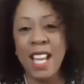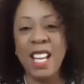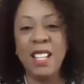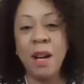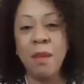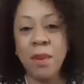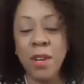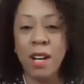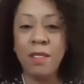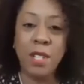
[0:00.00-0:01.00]
in a
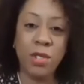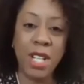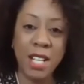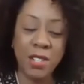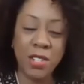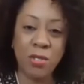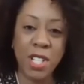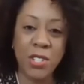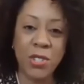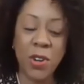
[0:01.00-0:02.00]
number of different
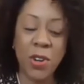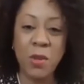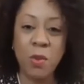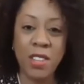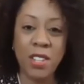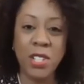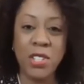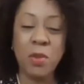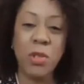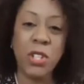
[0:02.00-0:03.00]
industries, starting with
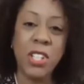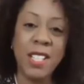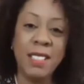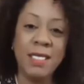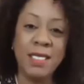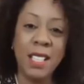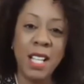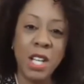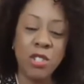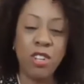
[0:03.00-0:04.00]
consumer goods,
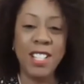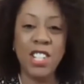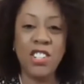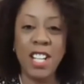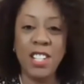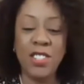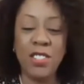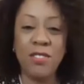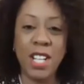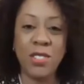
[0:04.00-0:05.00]
transitioning
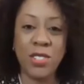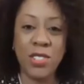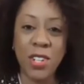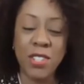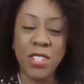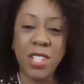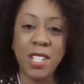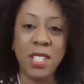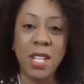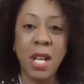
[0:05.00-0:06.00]
to financial
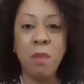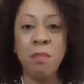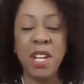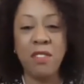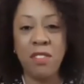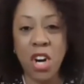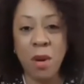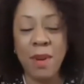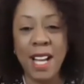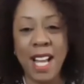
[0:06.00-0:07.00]
services, big
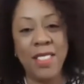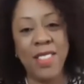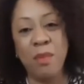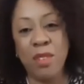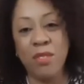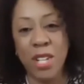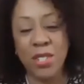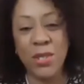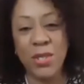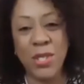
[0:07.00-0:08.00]
pharma, and then
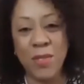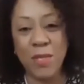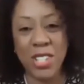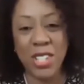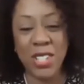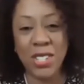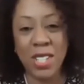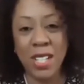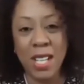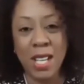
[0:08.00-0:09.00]
professional
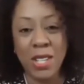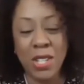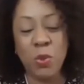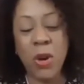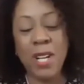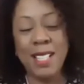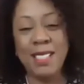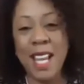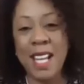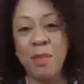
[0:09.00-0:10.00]
services. This work
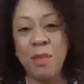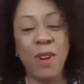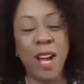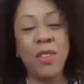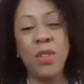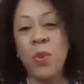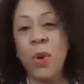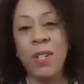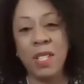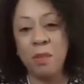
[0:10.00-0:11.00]
has taken me around the
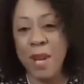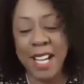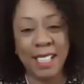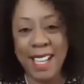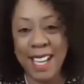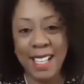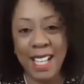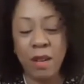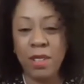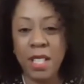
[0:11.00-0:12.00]
world and back
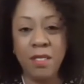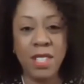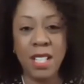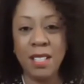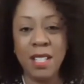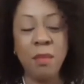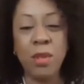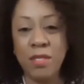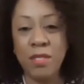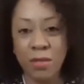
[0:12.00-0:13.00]
again. I've lived in a
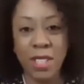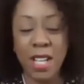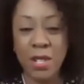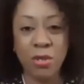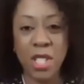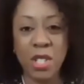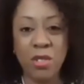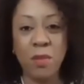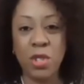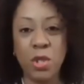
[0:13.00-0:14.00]
number of different countries,
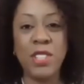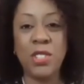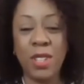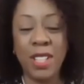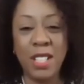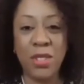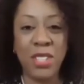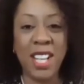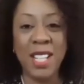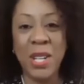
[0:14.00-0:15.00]
from Switzerland
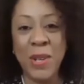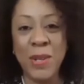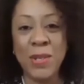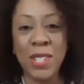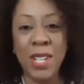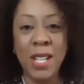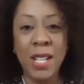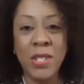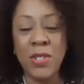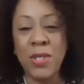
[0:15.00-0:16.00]
for 10 years
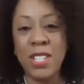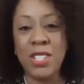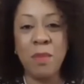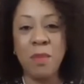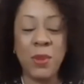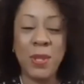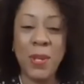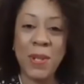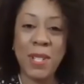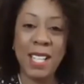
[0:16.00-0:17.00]
to Istanbul,
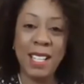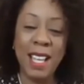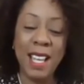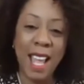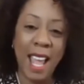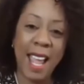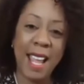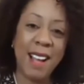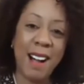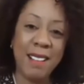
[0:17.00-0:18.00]
Turkey,
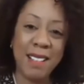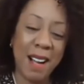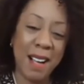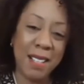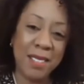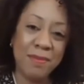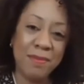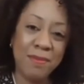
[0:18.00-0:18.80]
and Hong Kong.